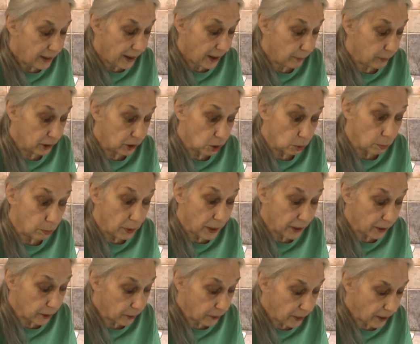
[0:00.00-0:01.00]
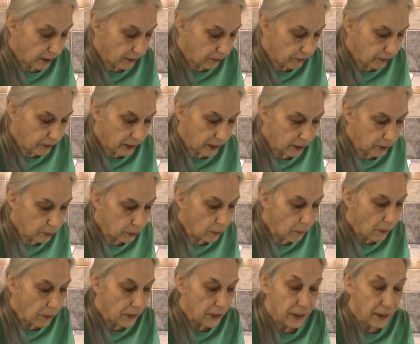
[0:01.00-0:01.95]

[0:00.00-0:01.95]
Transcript: how much better they feel.